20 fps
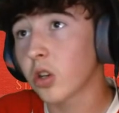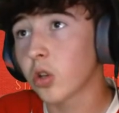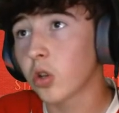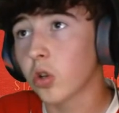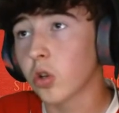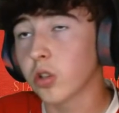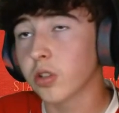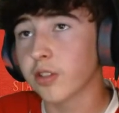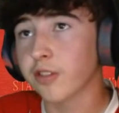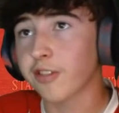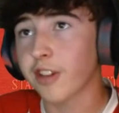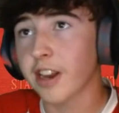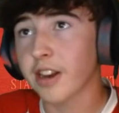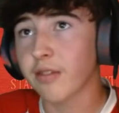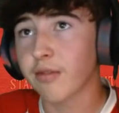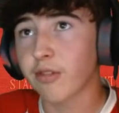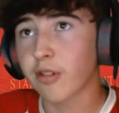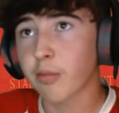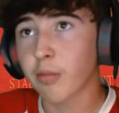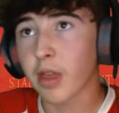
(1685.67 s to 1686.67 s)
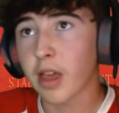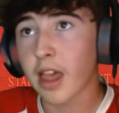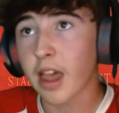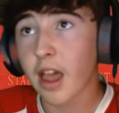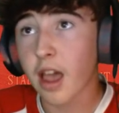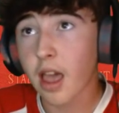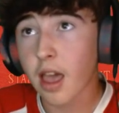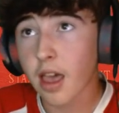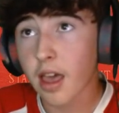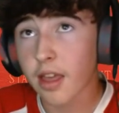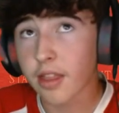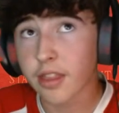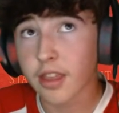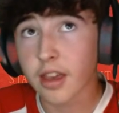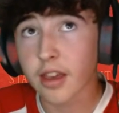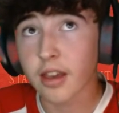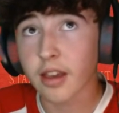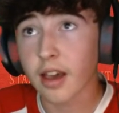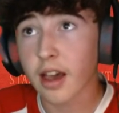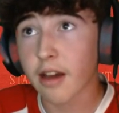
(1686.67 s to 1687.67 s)
Good defending from
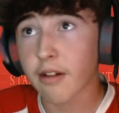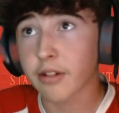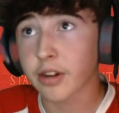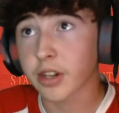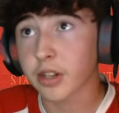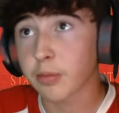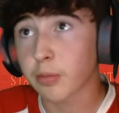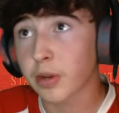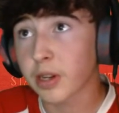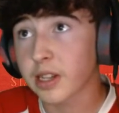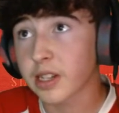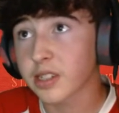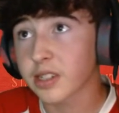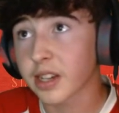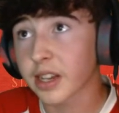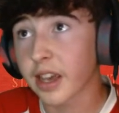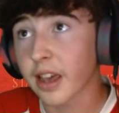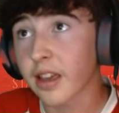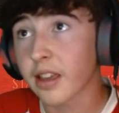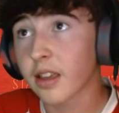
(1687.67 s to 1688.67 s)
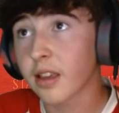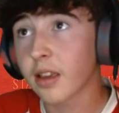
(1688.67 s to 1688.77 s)
the Harrogate players here.